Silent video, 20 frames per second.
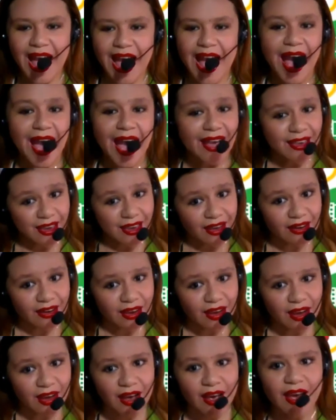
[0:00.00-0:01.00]
Again,
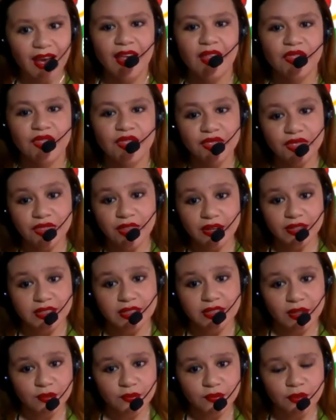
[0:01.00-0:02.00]
the
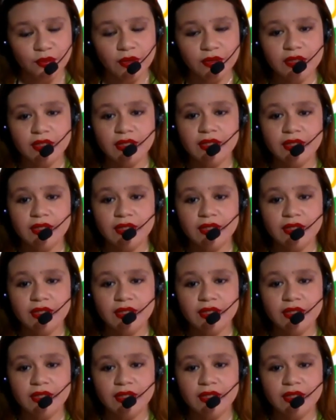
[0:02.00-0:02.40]
cell phone